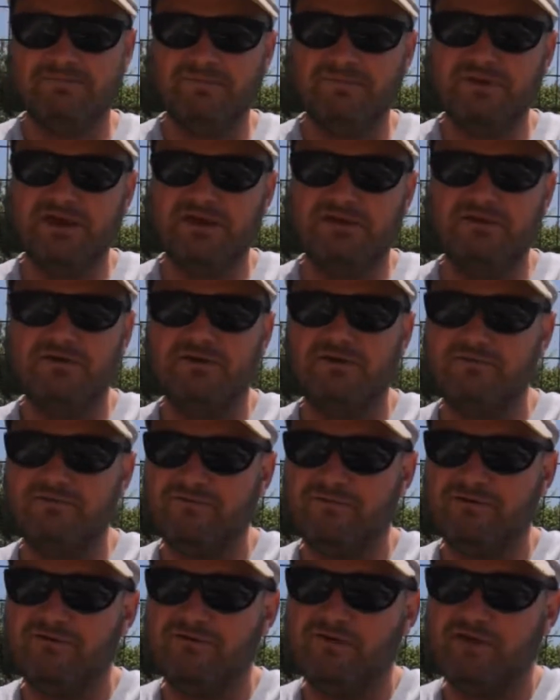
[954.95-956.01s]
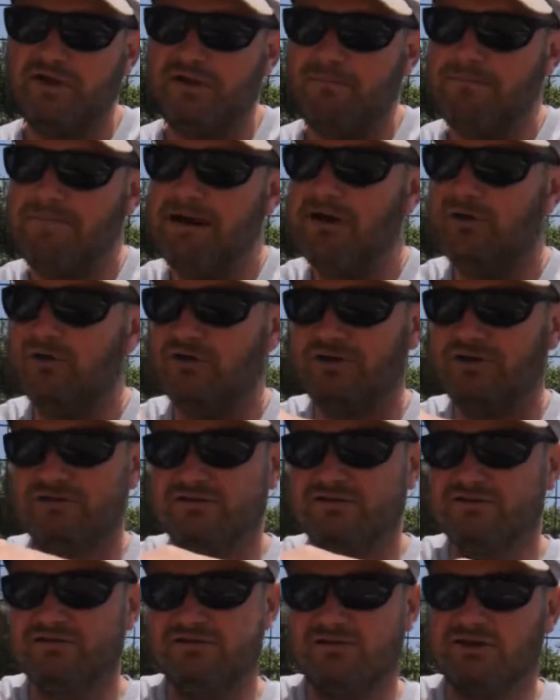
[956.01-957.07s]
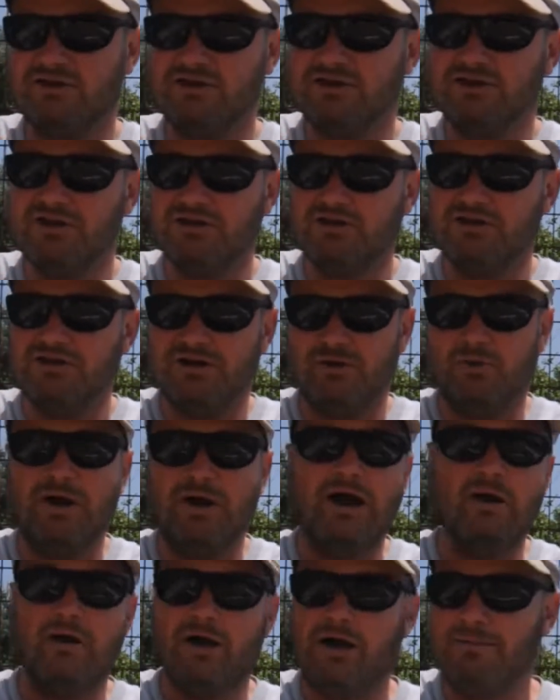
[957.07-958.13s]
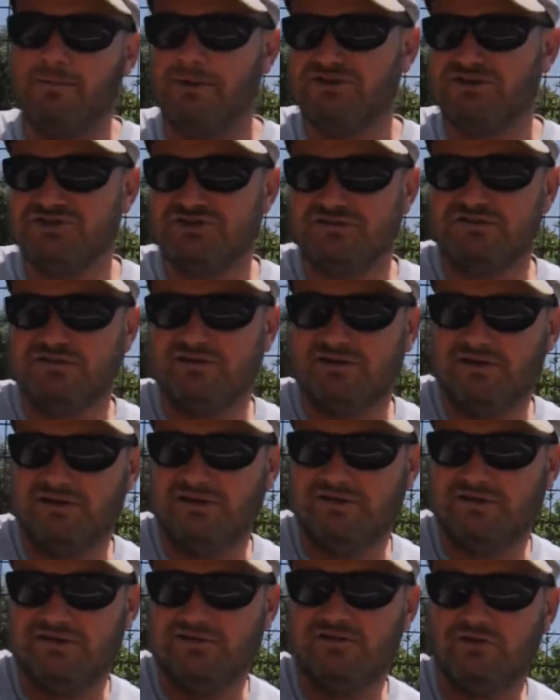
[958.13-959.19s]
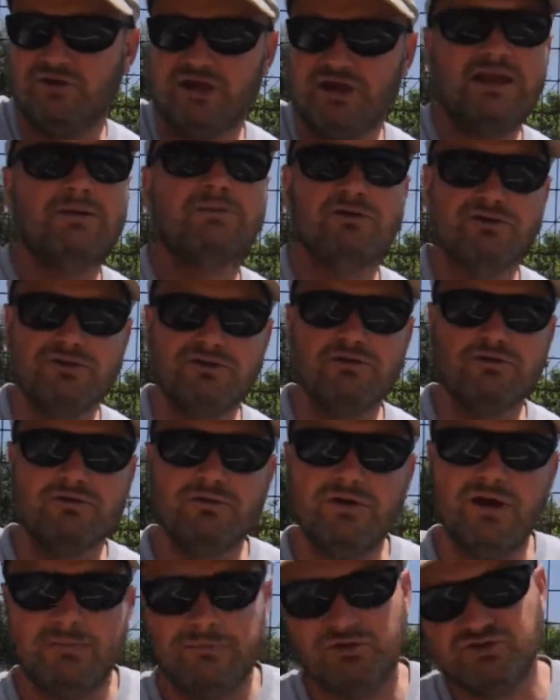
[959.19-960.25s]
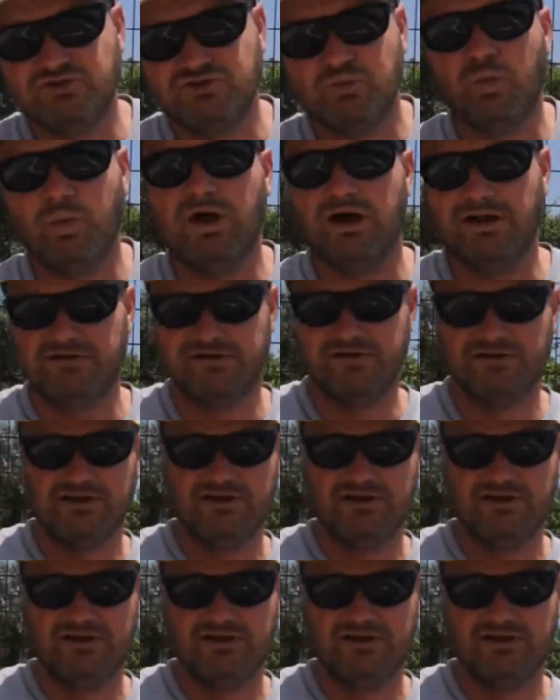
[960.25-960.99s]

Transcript: yeah, for the amount, it's how much is you're able to, how much you want.